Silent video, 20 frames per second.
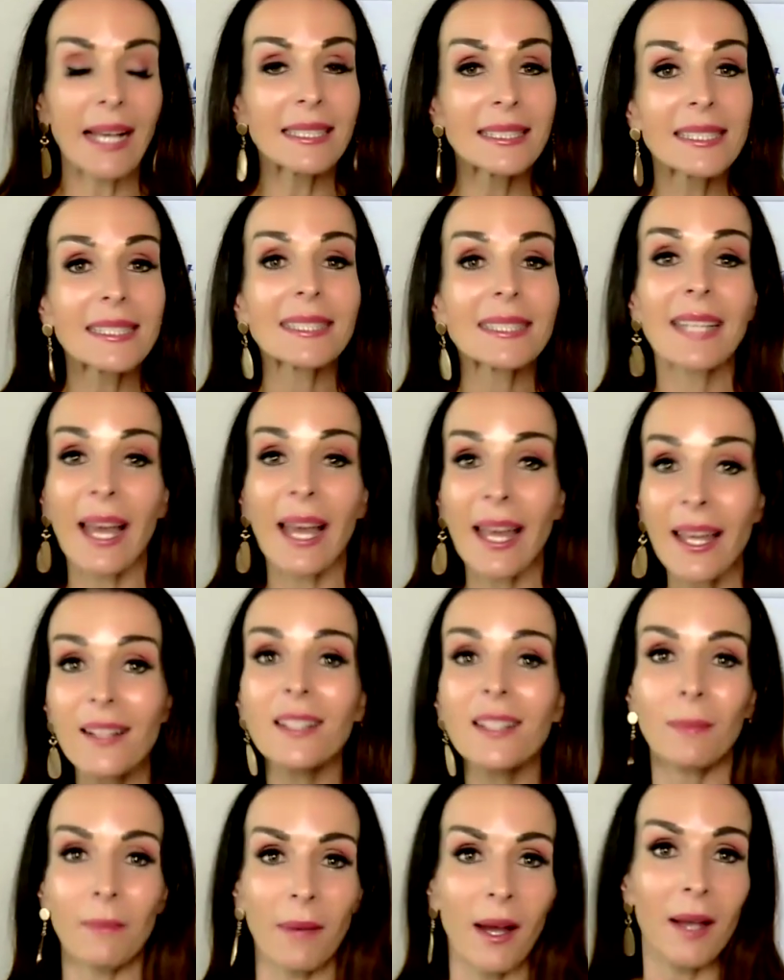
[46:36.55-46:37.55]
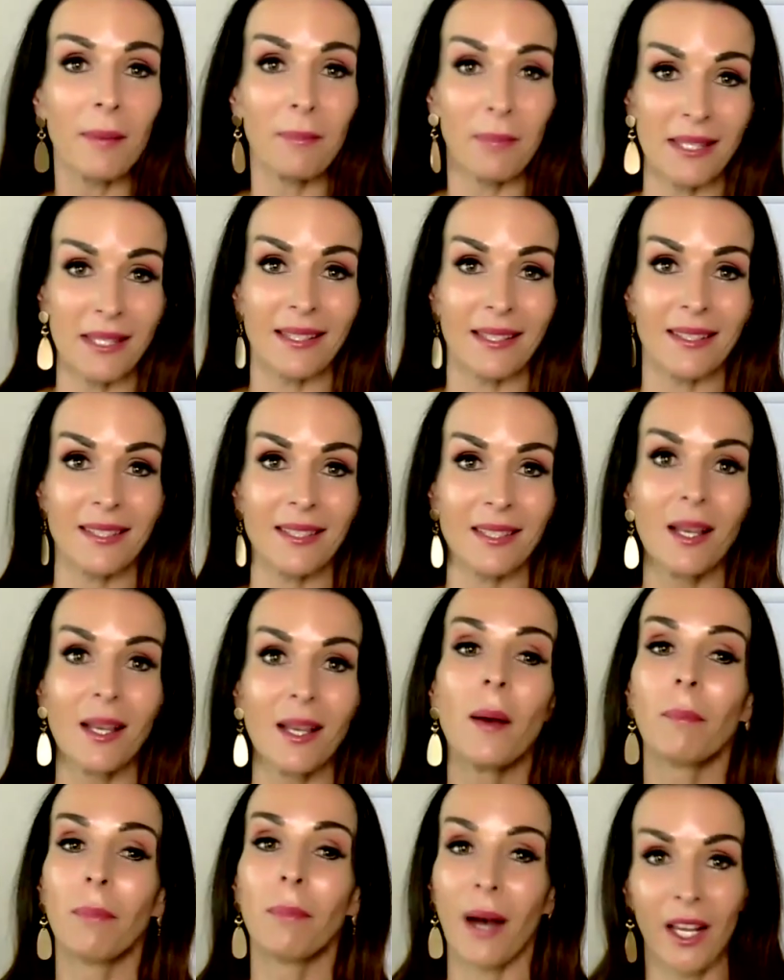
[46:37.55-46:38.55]
I scaled my business
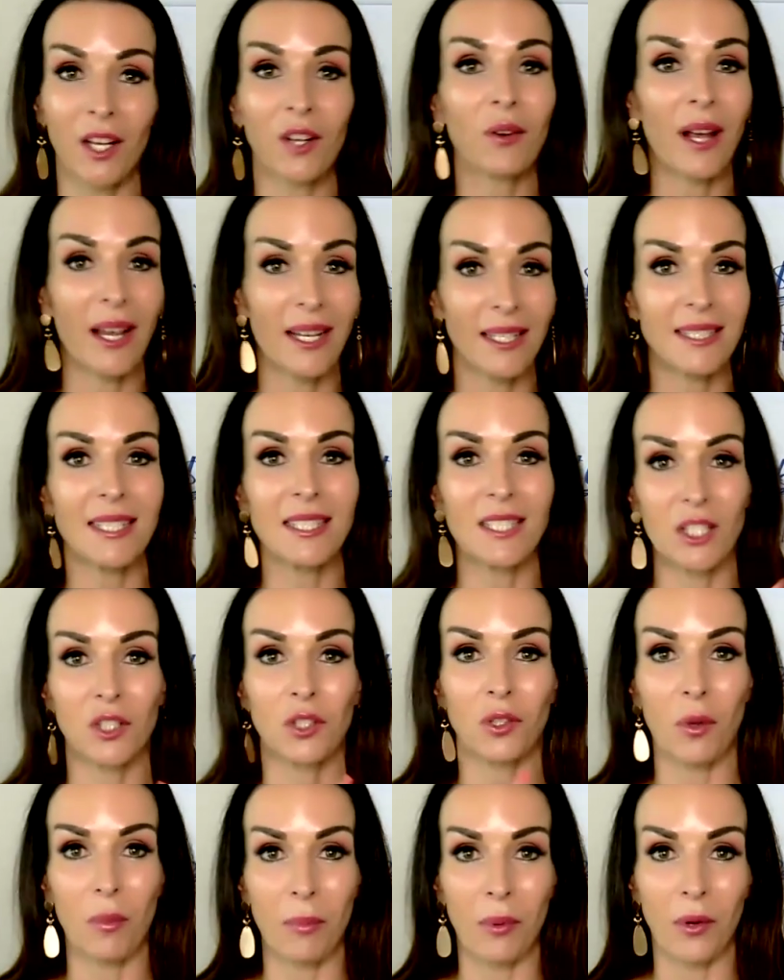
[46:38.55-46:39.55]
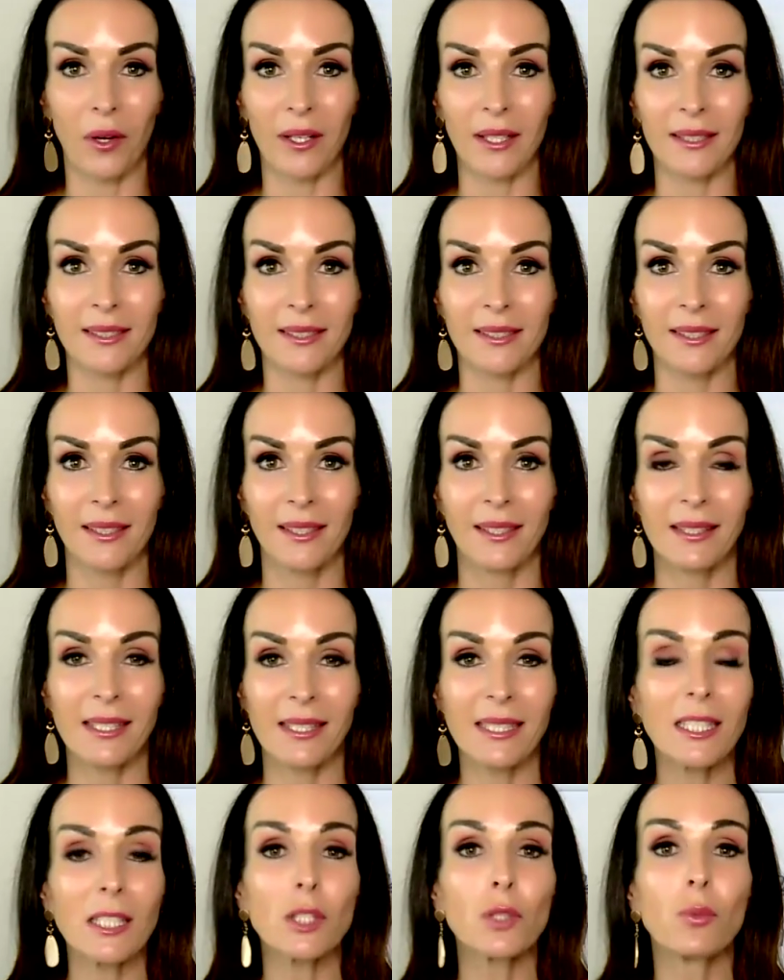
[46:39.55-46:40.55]
by creating digital products.
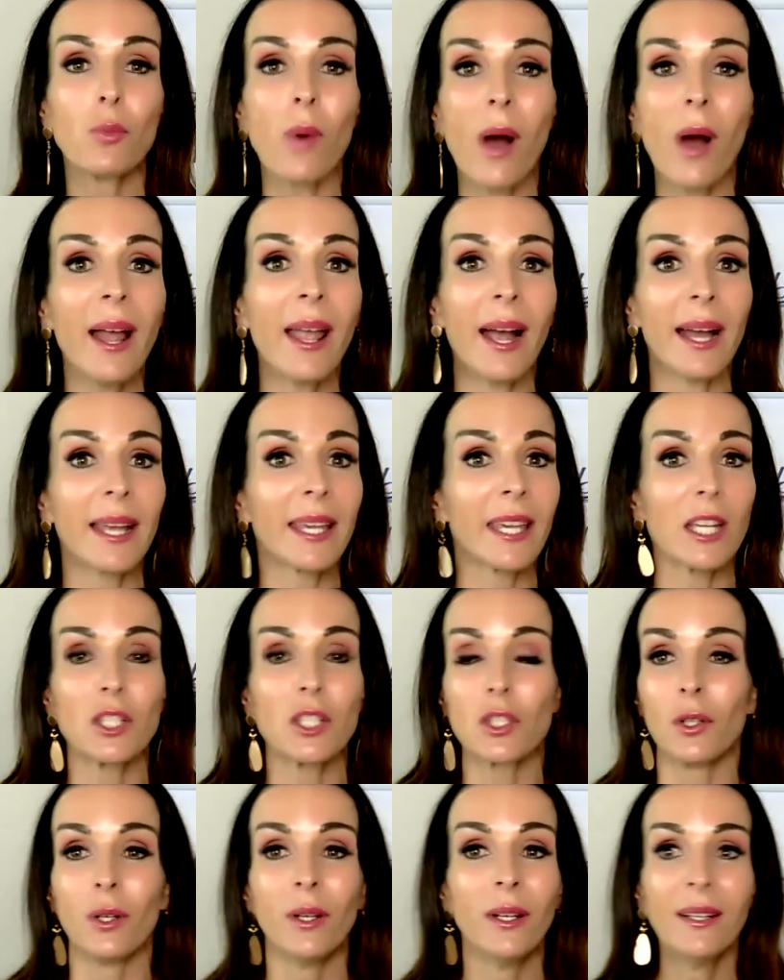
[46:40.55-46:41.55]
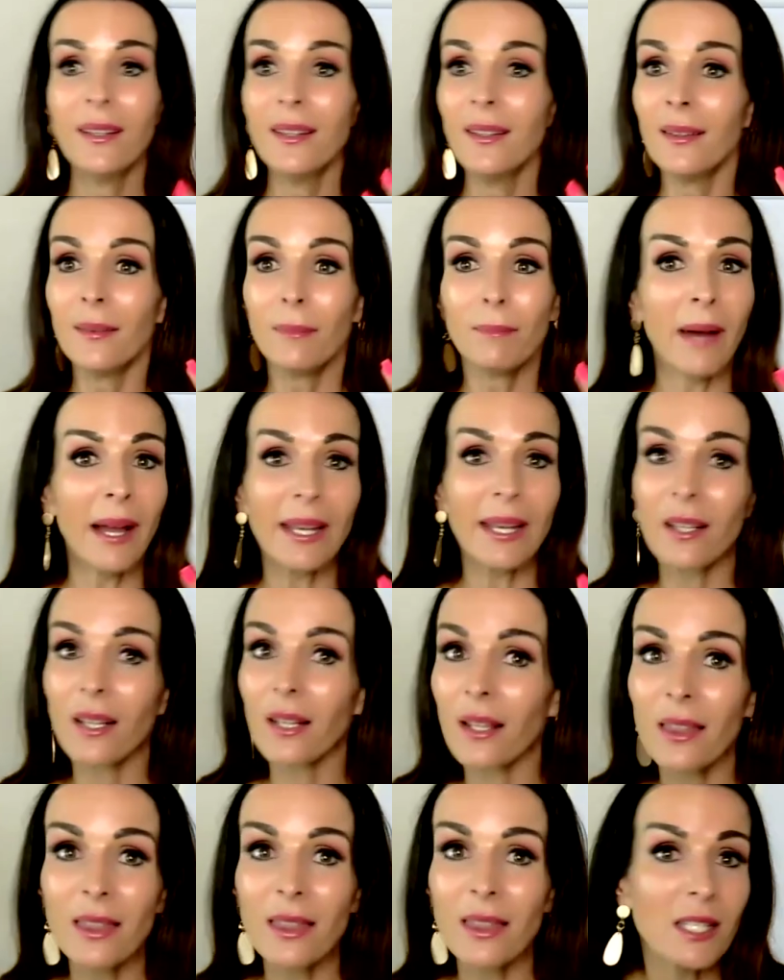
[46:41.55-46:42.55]
This is why I get to
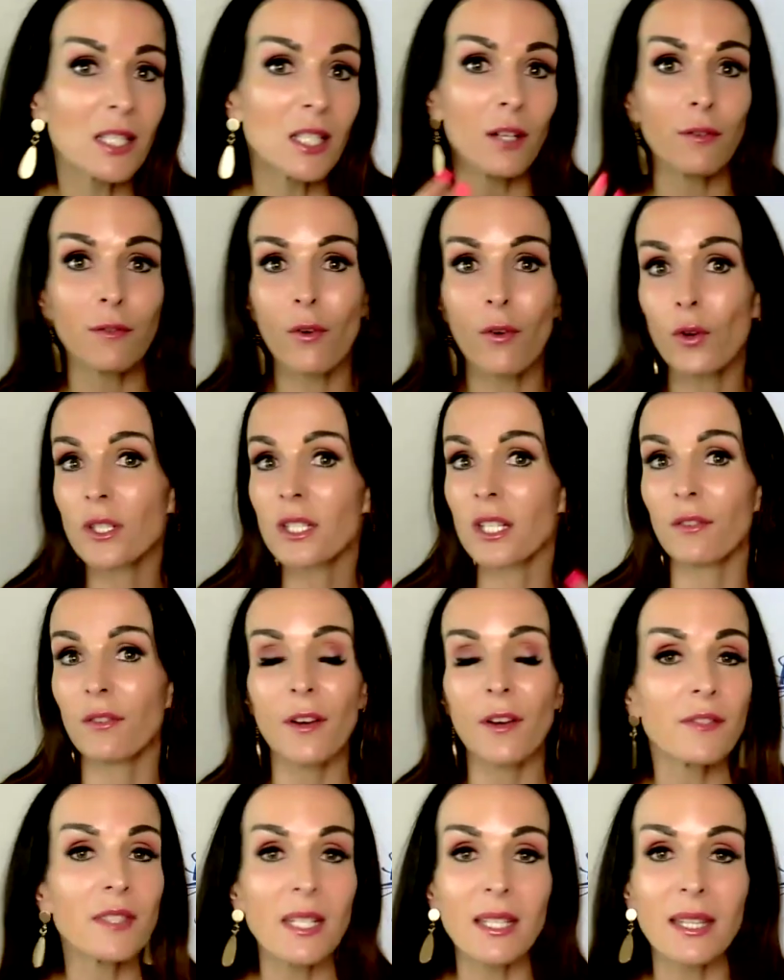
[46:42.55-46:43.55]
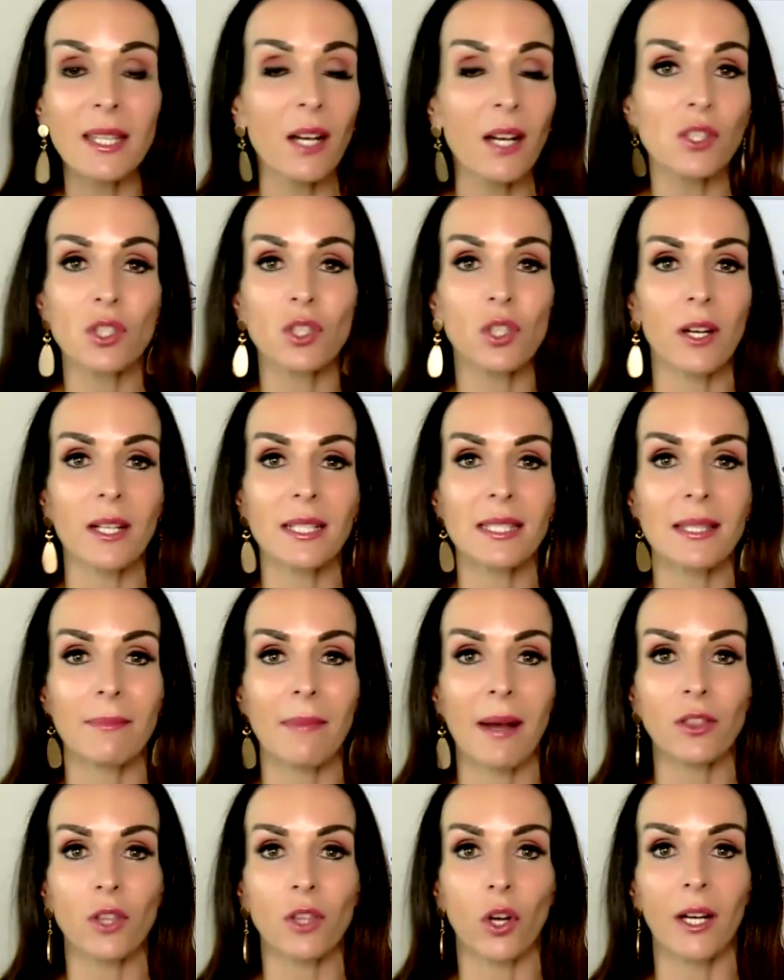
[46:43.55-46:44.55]
make $30,000, $40,000, $50,000 a
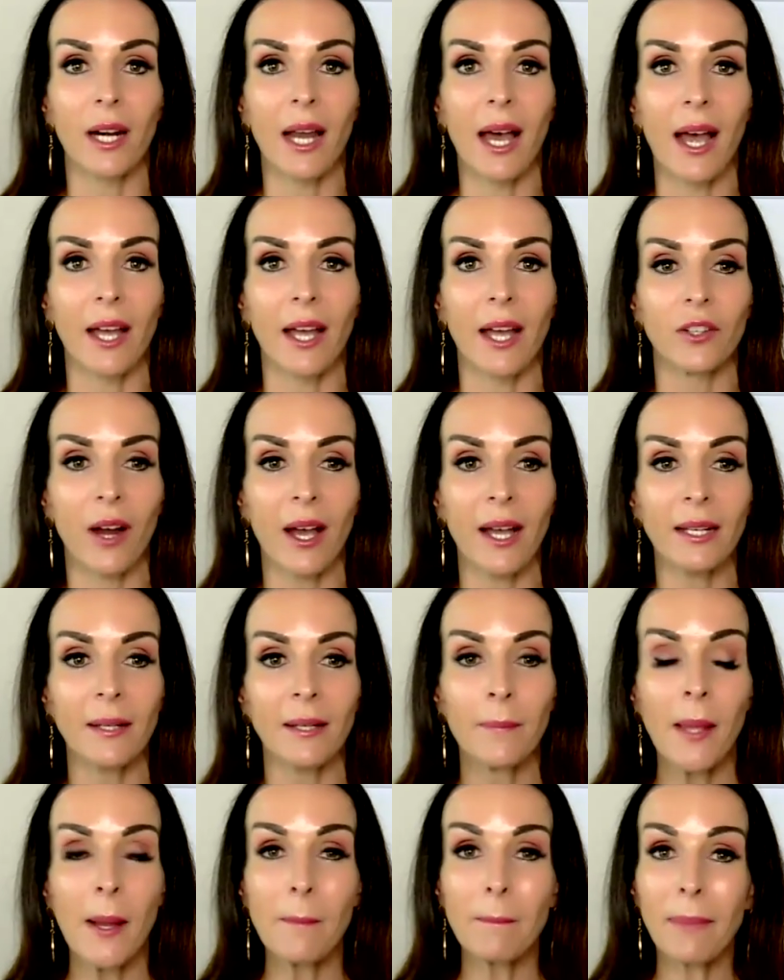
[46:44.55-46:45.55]
month online, right?